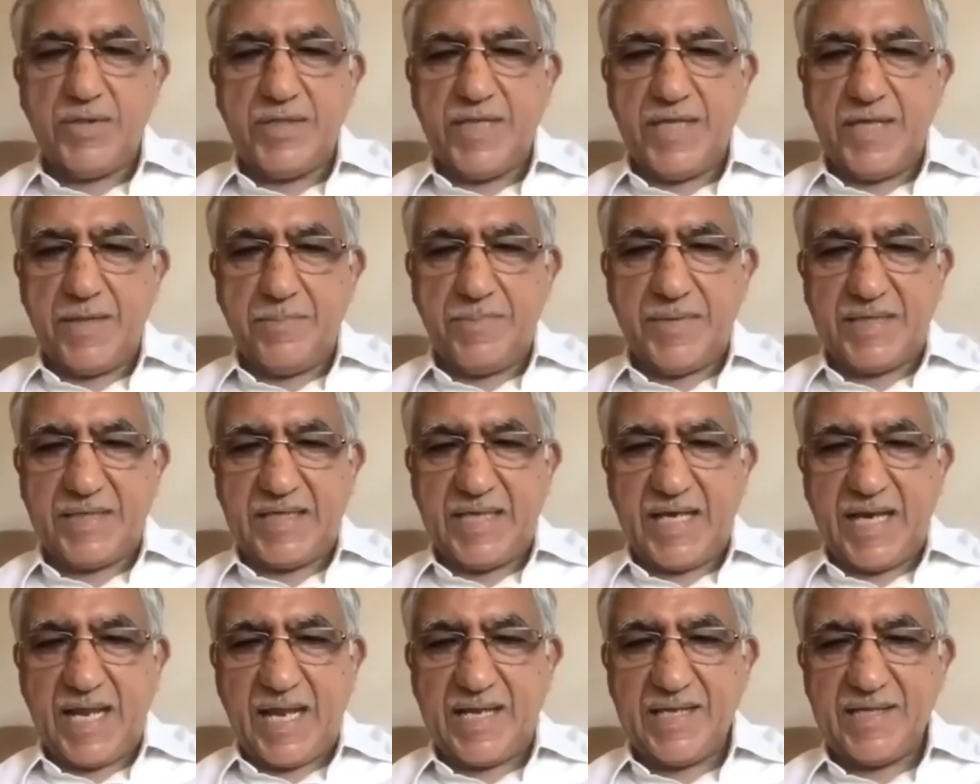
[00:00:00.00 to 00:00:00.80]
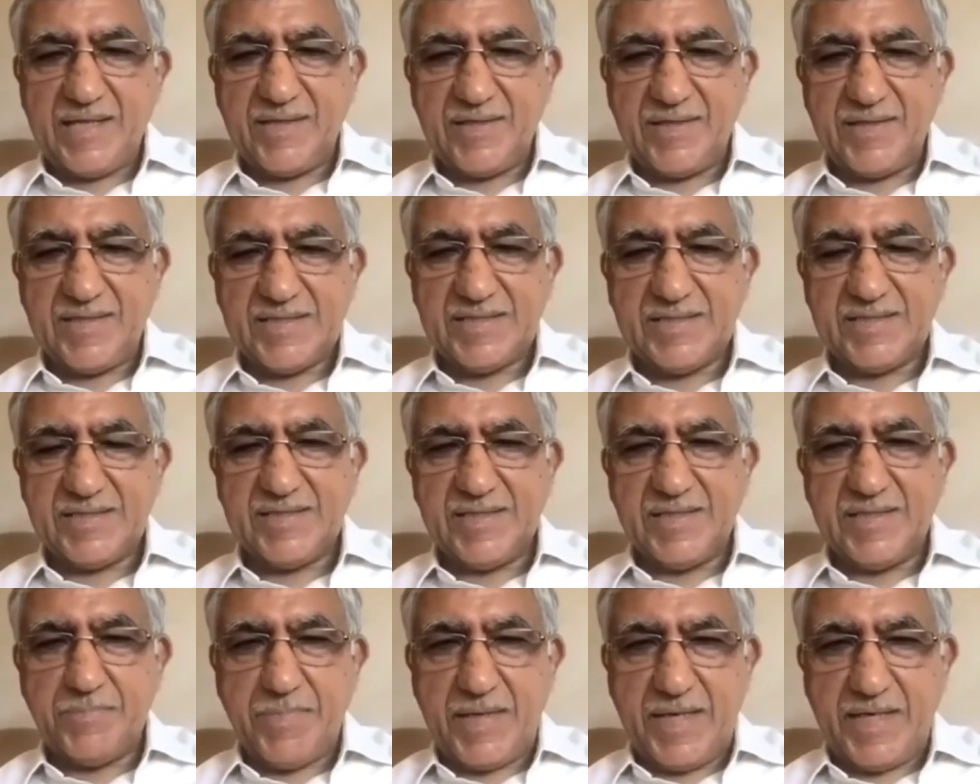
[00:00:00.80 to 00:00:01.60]
the upper canaliculus? Is
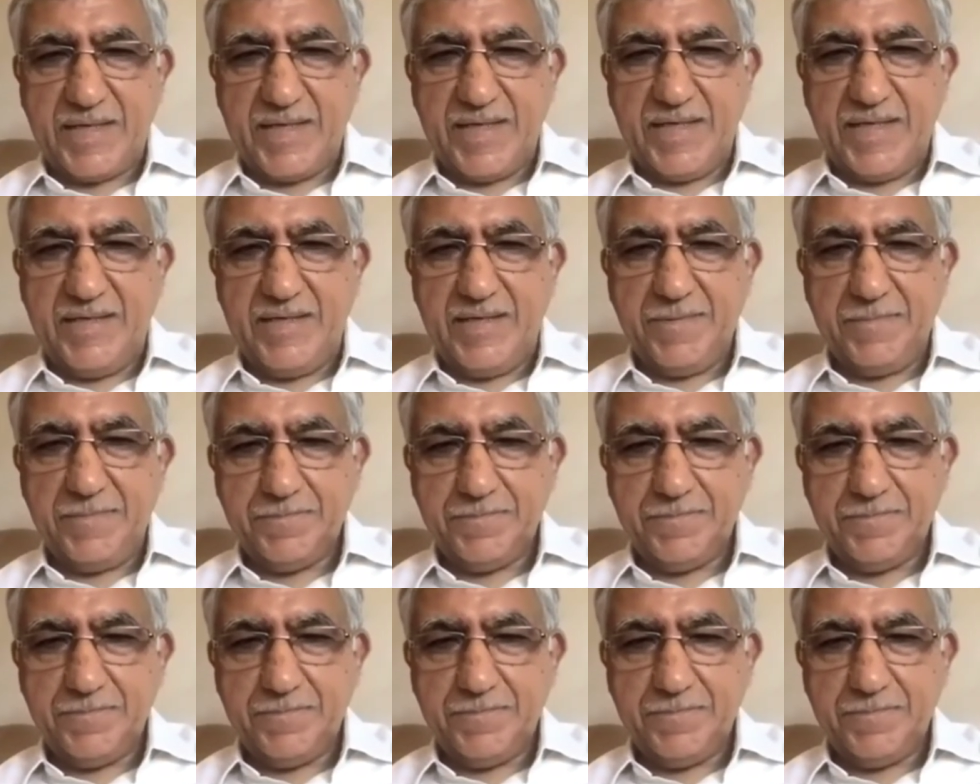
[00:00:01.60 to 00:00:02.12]
it patent?